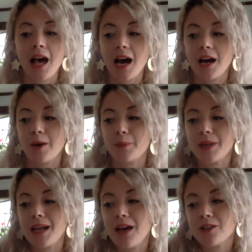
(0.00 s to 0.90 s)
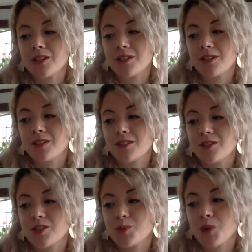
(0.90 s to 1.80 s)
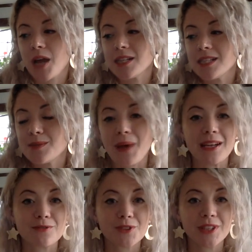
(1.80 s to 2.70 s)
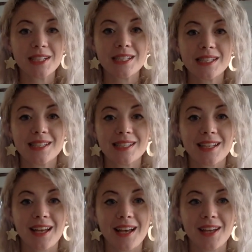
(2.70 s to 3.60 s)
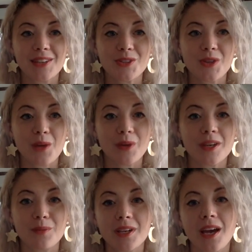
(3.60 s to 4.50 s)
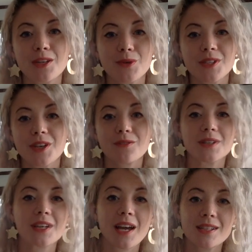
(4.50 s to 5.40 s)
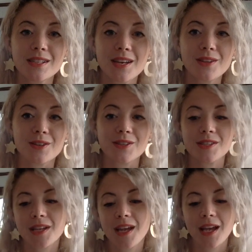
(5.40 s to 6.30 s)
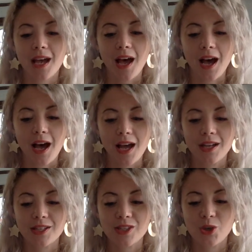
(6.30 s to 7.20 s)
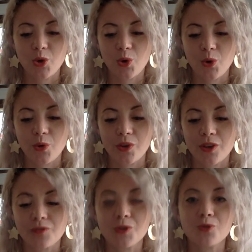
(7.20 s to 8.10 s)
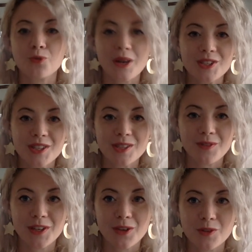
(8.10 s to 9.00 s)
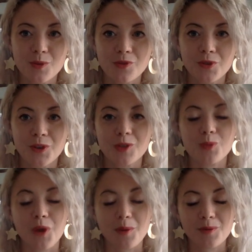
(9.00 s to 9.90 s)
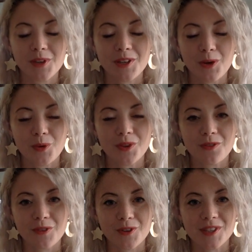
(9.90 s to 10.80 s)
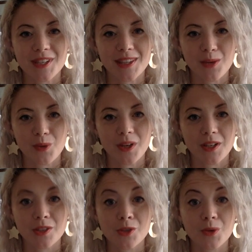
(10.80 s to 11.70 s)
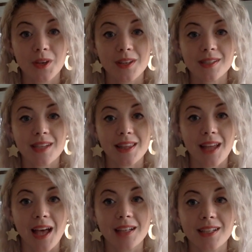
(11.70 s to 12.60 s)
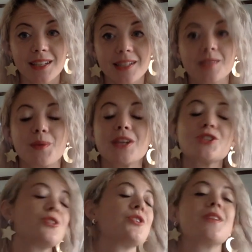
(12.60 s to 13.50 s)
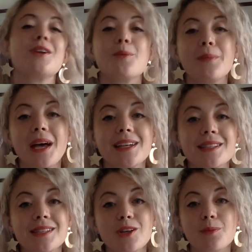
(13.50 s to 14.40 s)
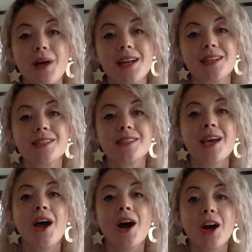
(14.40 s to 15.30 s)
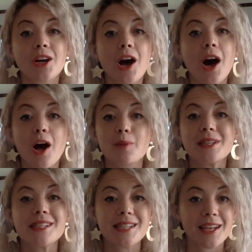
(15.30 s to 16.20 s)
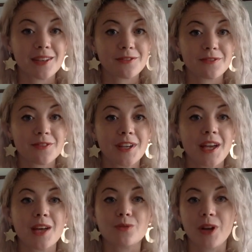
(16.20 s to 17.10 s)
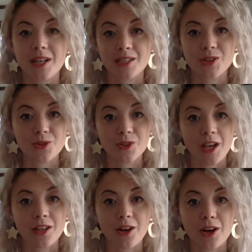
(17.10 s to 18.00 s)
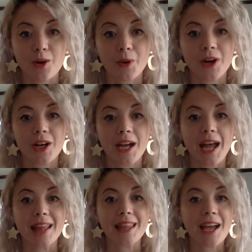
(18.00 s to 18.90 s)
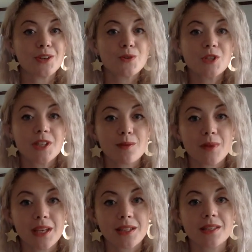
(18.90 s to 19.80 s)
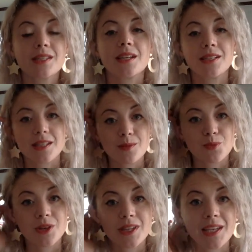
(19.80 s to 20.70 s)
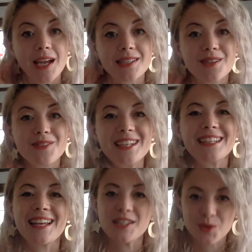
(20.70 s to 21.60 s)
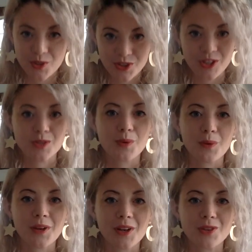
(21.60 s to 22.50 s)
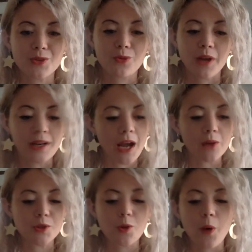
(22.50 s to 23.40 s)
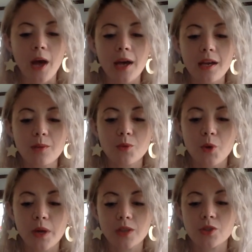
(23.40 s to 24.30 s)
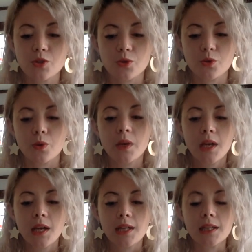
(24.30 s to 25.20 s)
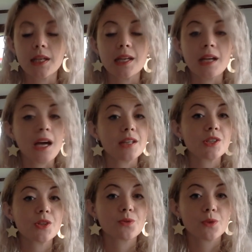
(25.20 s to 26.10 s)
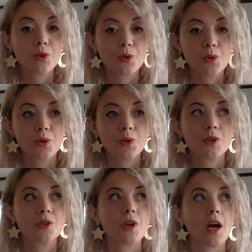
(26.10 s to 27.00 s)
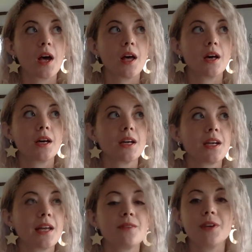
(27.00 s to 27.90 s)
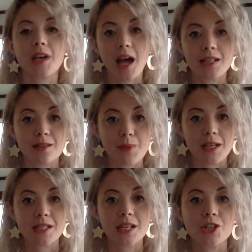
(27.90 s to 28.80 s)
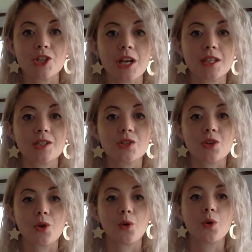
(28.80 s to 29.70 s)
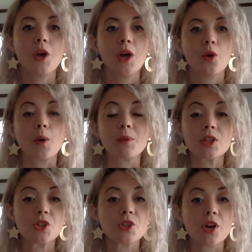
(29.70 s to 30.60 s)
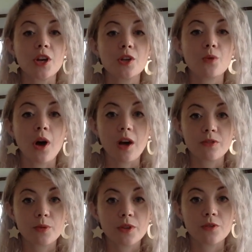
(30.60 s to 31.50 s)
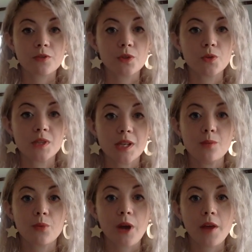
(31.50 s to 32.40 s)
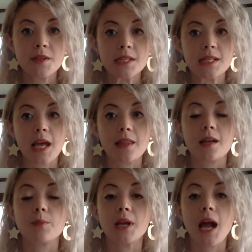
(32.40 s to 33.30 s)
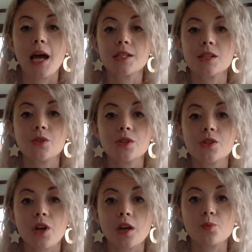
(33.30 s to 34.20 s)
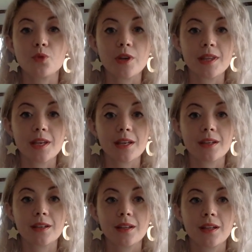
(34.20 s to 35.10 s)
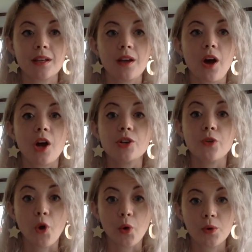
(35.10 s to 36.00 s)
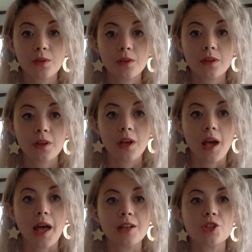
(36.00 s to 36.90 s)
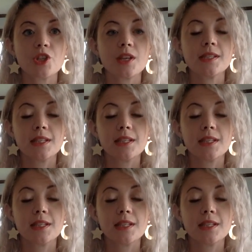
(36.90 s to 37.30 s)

and how to just practice mindfulness so that we can be kind to ourselves and kind to others. So if you've watched these videos before, you probably know what the first thing that we're going to do is, and that is make sure that our minds and our bodies are calm and safe and ready to create artwork. And that usually means a deep breathing activity, and that's just what we're going to do right now. So I am going to lead us through kind of a guided meditation. So I'm going to start you off with a few deep breaths, and then I'm going to ask you to start breathing on your own. And just